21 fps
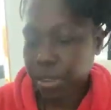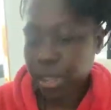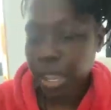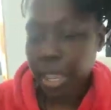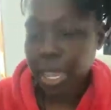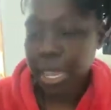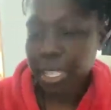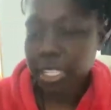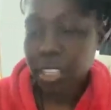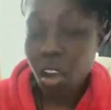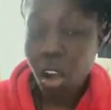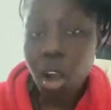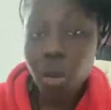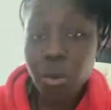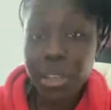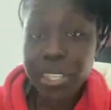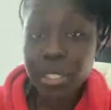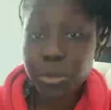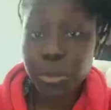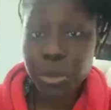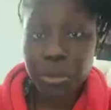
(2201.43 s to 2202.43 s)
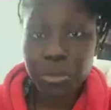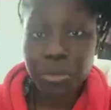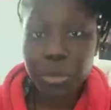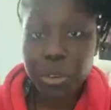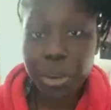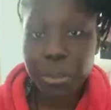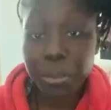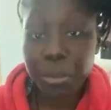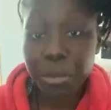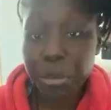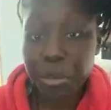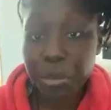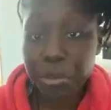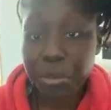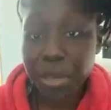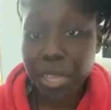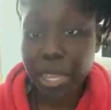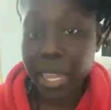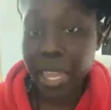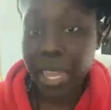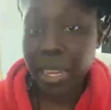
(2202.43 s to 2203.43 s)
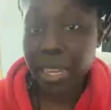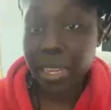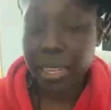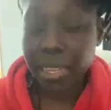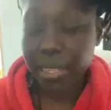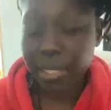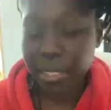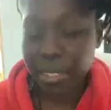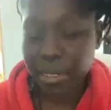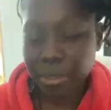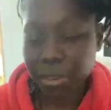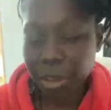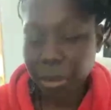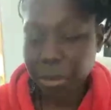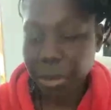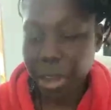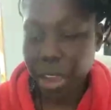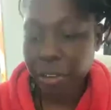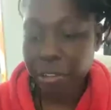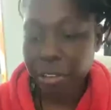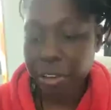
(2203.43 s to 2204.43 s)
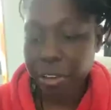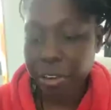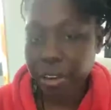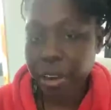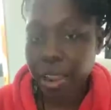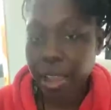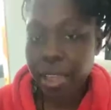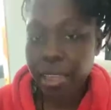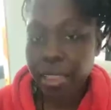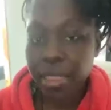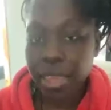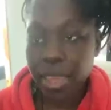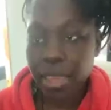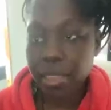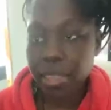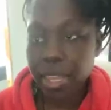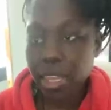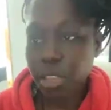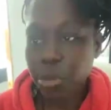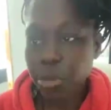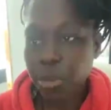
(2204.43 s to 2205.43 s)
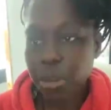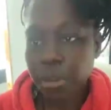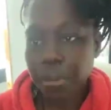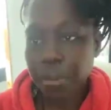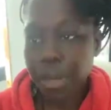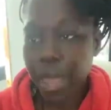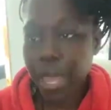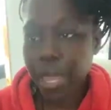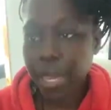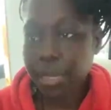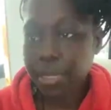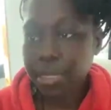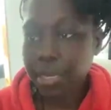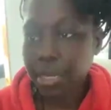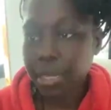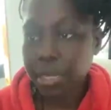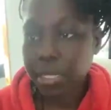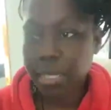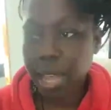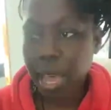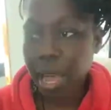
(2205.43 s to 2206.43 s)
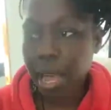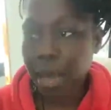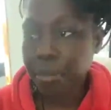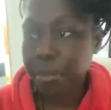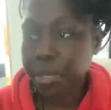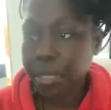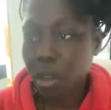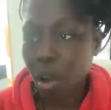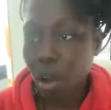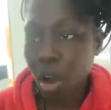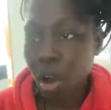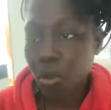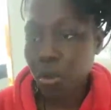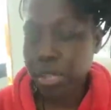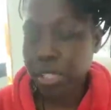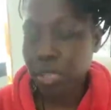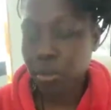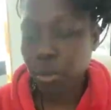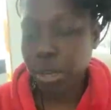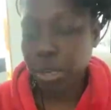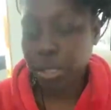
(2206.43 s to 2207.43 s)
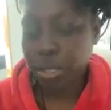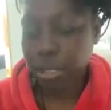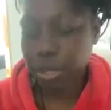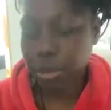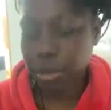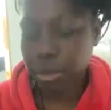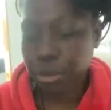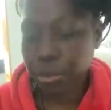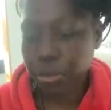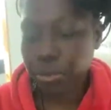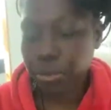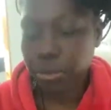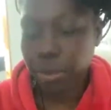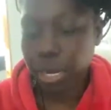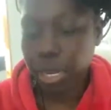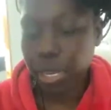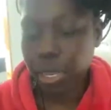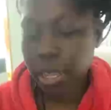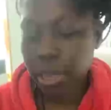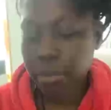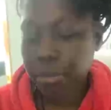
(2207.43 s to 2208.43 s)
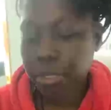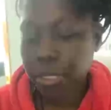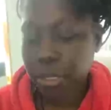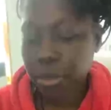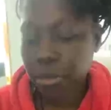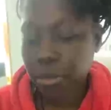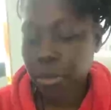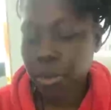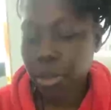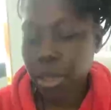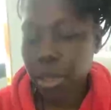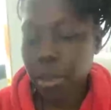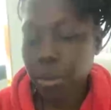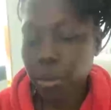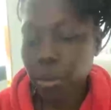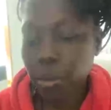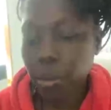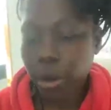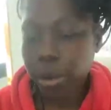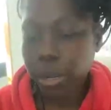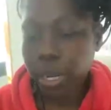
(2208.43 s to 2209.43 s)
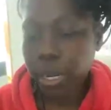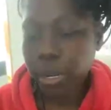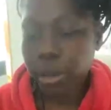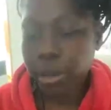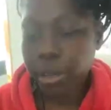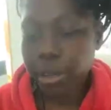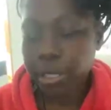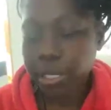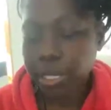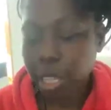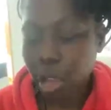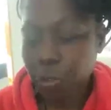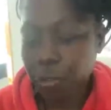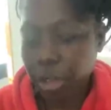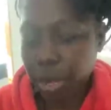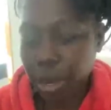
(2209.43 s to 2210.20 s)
it's always room for improvement, ladies. Never think that you done made it to the top. There's always work to do when it comes to working on yourself and